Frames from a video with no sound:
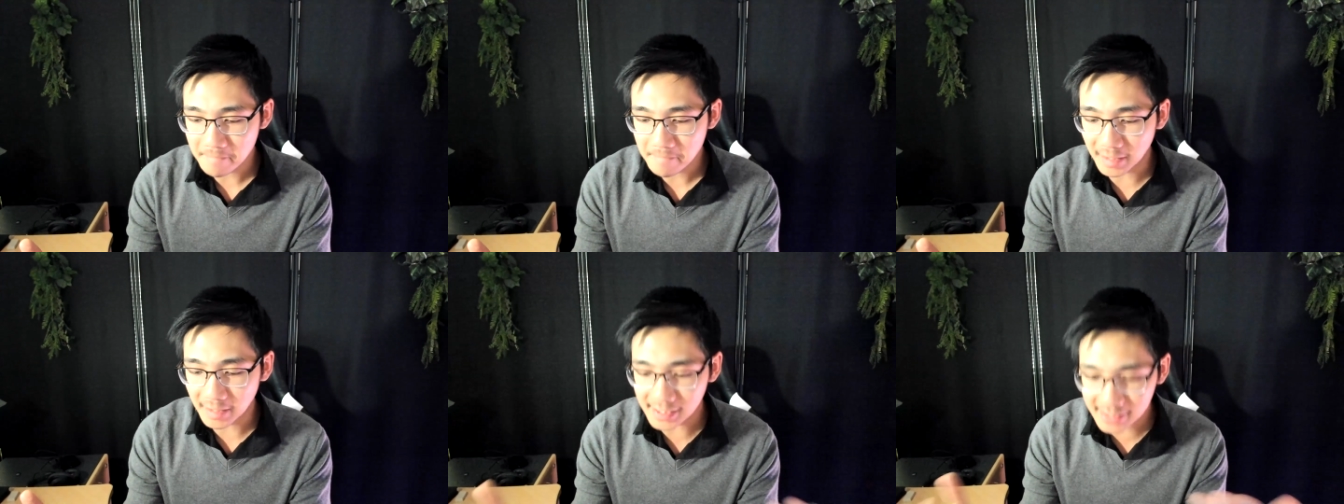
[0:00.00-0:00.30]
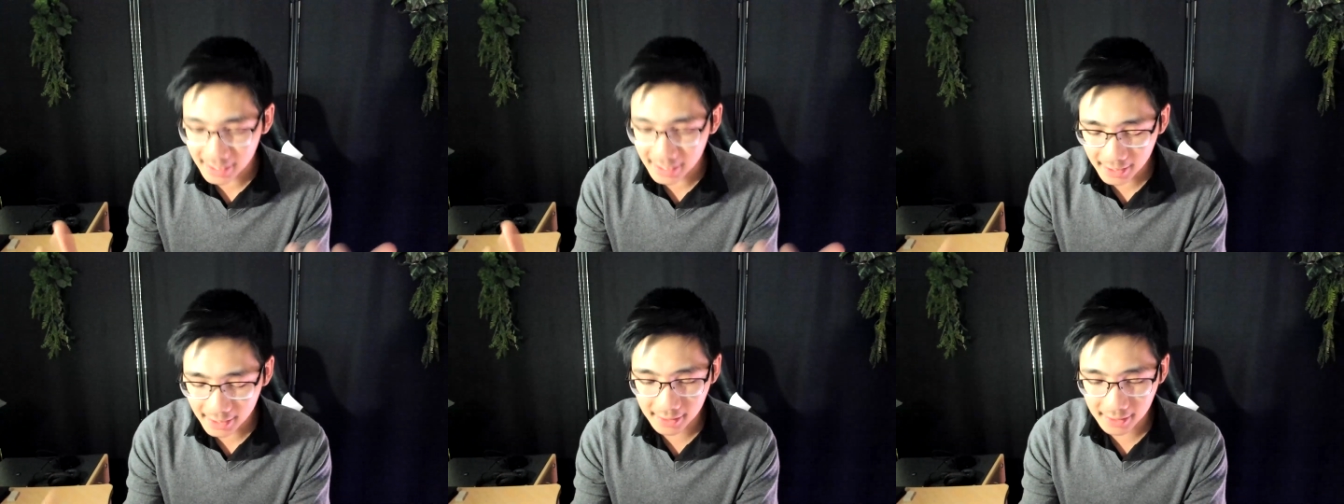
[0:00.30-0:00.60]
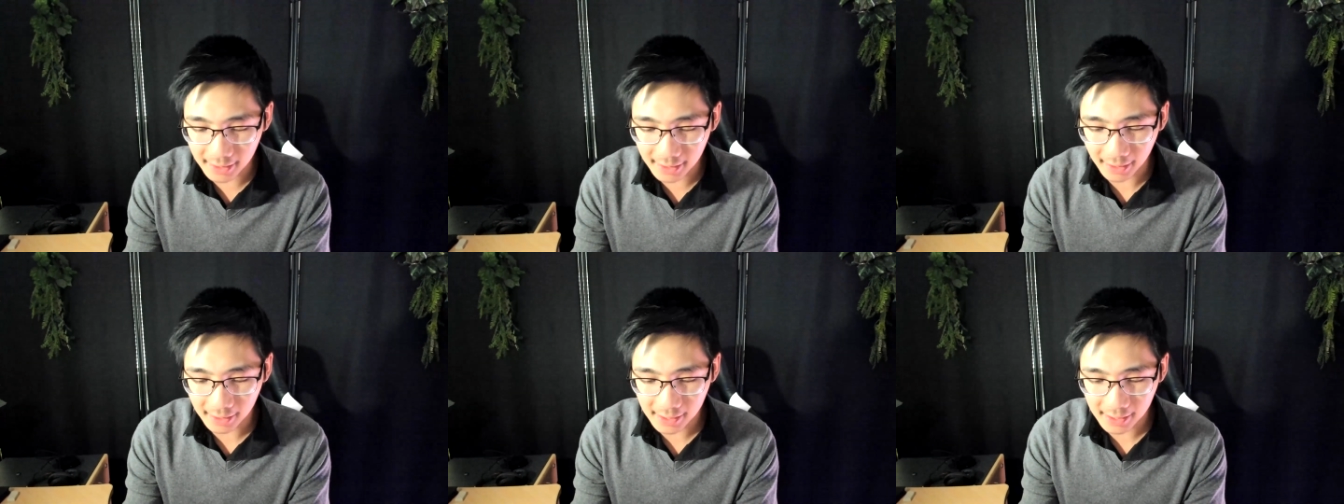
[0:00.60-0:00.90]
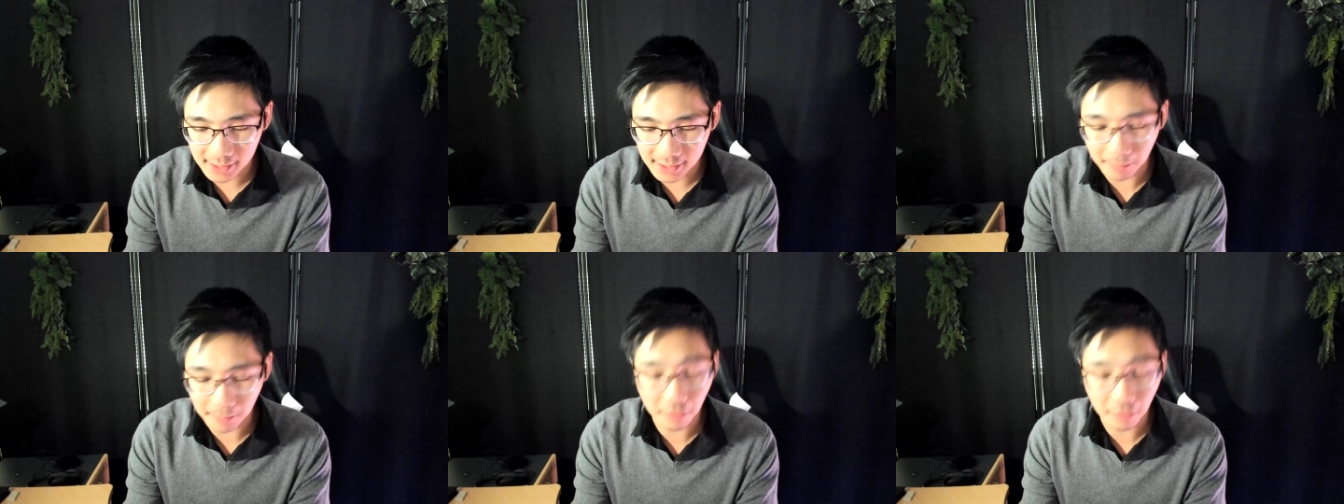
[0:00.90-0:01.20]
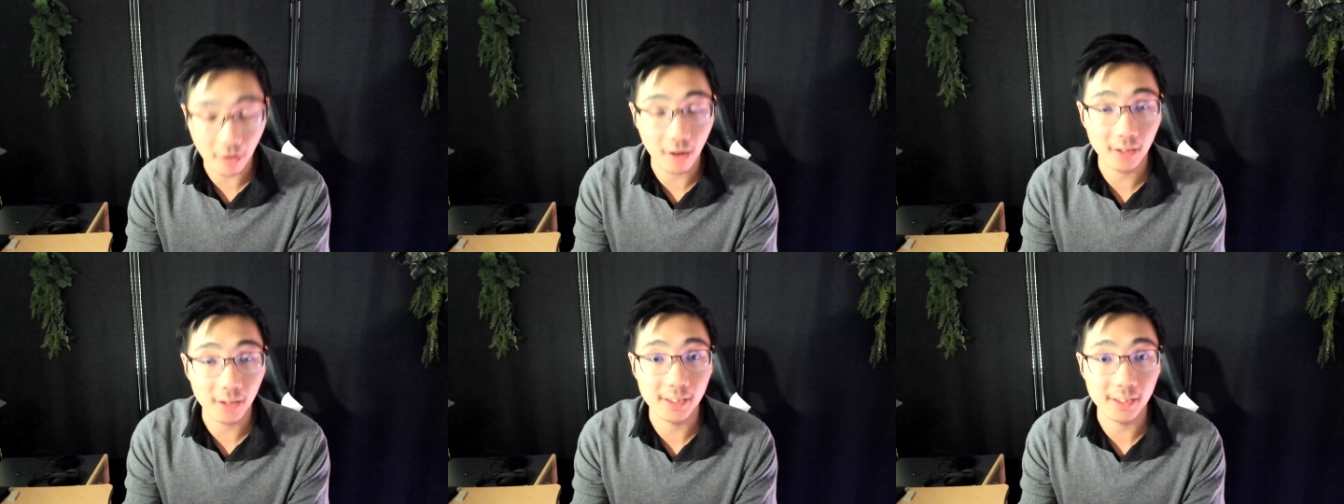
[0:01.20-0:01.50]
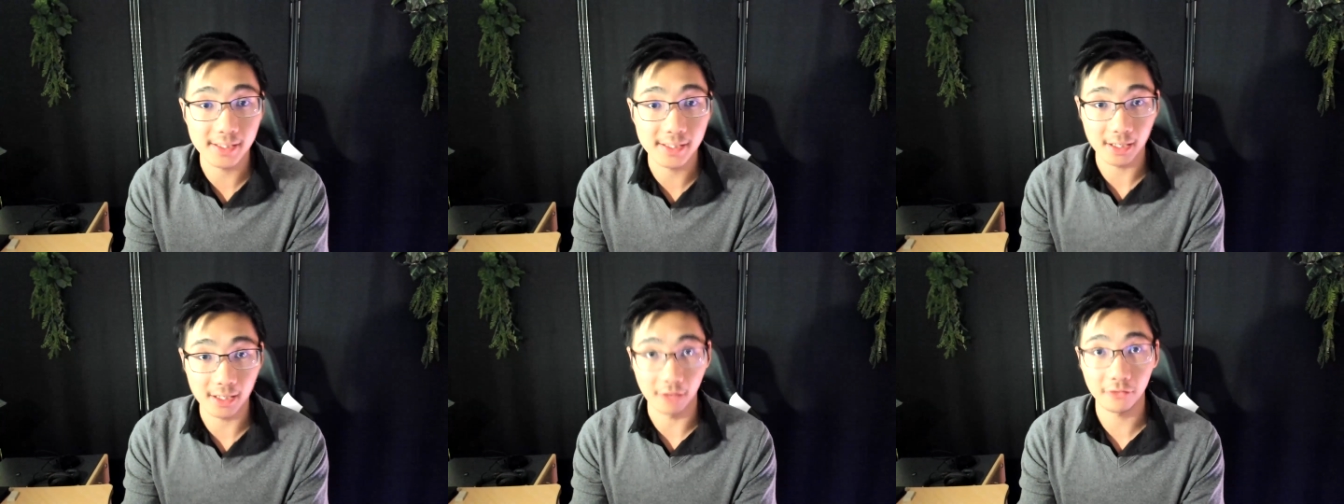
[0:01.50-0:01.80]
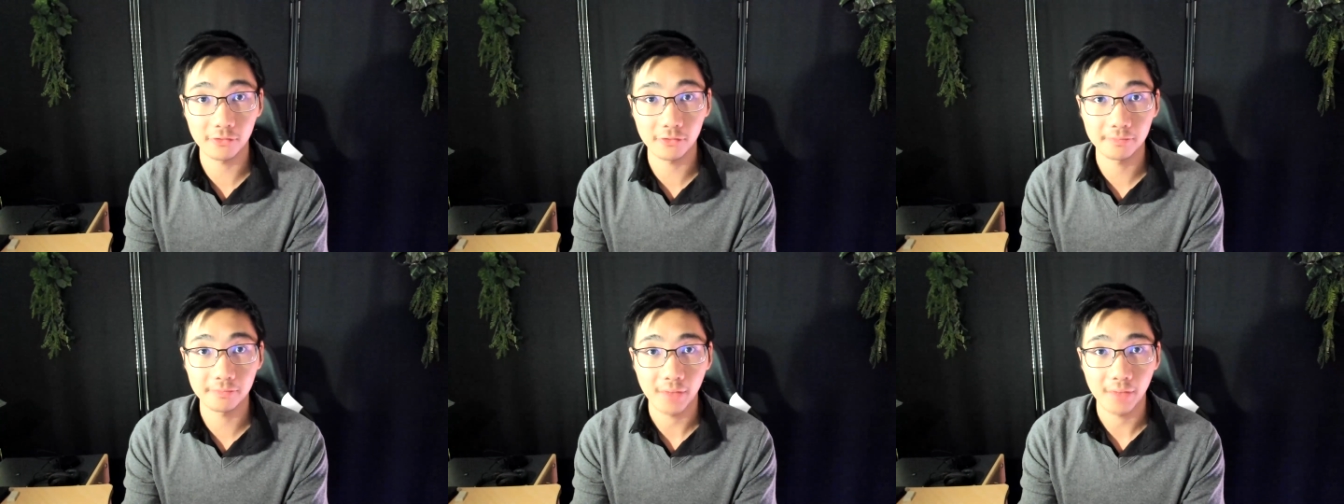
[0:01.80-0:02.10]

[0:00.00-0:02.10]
The second thing is the product itself.